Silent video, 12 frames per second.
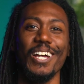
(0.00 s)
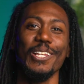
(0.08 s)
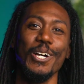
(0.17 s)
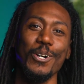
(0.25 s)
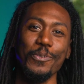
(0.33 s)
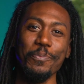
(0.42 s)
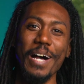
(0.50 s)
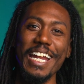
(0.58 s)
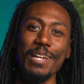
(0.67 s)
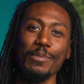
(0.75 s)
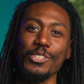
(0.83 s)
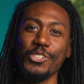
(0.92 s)
Hello, my
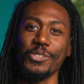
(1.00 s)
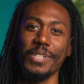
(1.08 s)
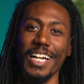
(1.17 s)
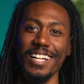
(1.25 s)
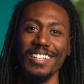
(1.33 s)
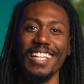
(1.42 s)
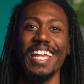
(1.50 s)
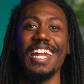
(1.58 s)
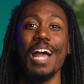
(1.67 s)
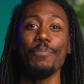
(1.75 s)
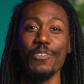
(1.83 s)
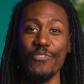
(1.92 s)
name is Jarrell,
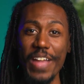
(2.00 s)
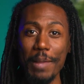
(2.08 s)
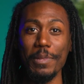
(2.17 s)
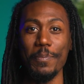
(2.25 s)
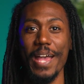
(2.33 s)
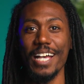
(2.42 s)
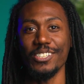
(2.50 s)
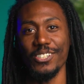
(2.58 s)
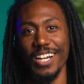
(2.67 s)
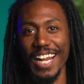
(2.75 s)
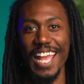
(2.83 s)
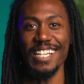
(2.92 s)
and I'm the family
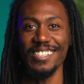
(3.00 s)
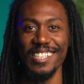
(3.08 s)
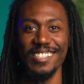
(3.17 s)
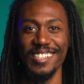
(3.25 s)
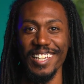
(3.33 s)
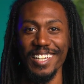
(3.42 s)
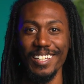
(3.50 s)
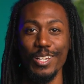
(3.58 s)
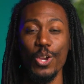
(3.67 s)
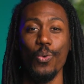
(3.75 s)
pastor at ACC.